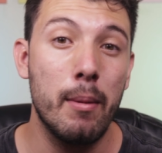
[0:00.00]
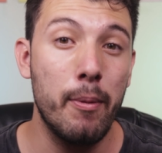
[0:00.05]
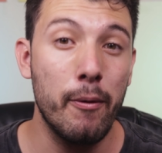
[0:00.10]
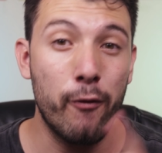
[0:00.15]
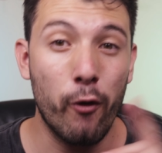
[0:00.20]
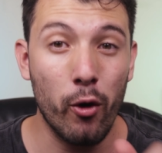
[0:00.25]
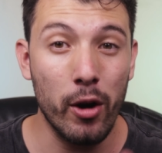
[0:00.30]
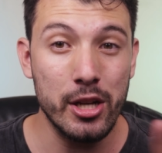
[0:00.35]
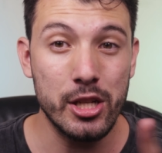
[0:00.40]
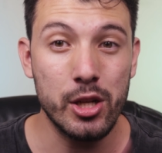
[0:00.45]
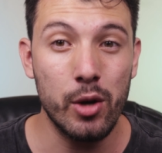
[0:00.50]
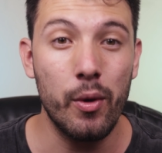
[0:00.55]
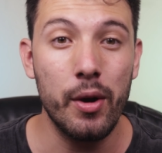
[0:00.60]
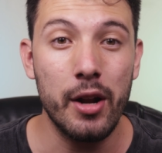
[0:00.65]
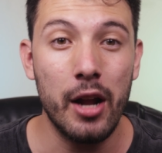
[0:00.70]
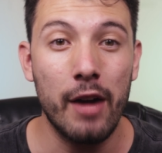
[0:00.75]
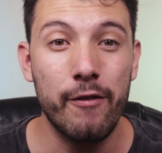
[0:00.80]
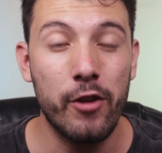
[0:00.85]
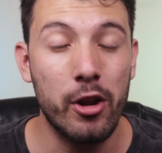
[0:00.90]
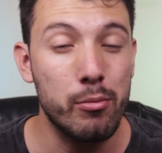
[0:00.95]
But before I show
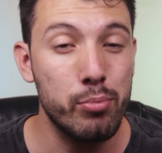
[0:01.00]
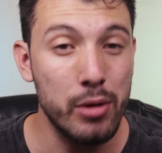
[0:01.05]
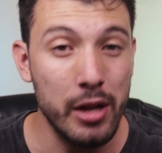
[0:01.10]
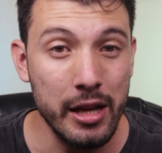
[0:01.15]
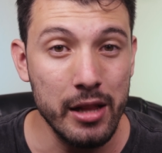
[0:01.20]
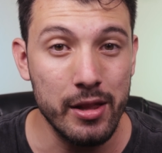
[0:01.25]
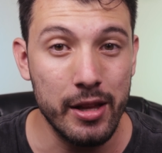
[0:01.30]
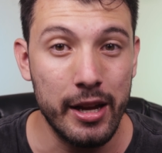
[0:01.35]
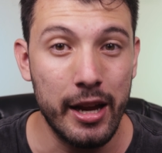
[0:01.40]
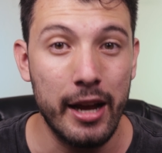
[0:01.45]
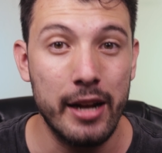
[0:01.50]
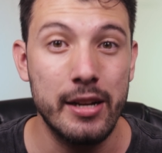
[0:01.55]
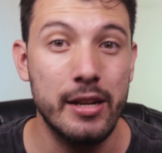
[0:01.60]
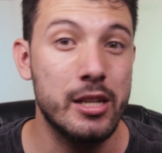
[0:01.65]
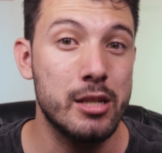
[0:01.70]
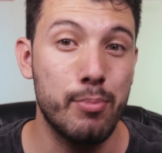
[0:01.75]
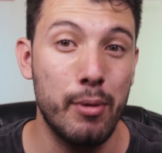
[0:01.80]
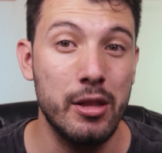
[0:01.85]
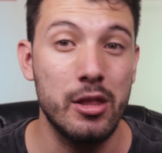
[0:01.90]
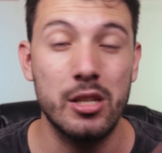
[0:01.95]
it off completely and
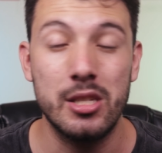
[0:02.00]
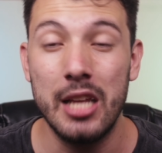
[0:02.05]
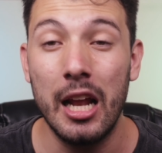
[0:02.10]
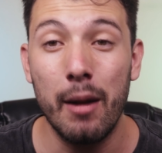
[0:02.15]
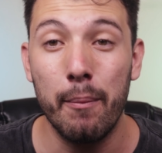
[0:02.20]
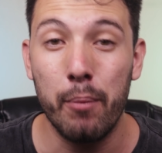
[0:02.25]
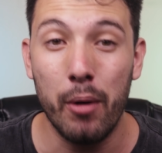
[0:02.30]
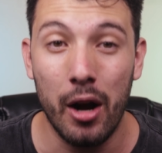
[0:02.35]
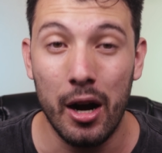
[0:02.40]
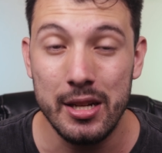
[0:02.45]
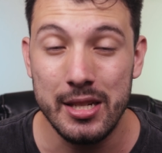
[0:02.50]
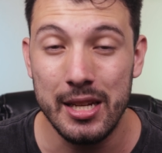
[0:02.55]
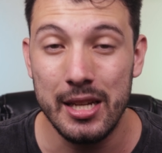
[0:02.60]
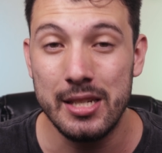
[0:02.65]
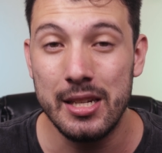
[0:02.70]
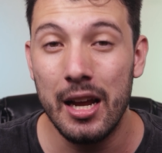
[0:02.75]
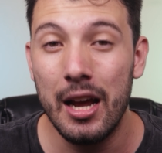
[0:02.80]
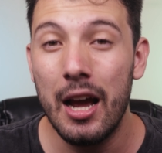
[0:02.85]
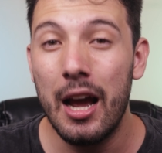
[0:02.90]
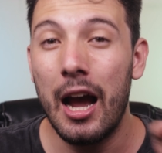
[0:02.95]
explain the setup
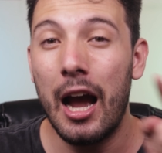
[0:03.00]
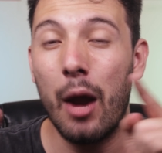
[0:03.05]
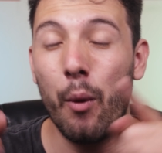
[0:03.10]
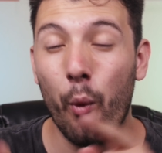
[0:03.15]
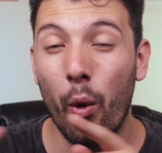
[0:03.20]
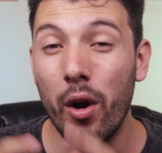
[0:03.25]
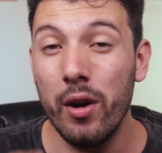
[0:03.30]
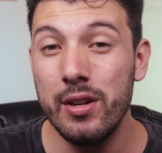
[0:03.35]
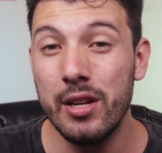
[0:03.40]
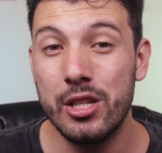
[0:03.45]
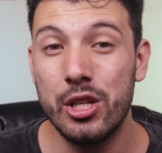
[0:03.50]
process, I wanted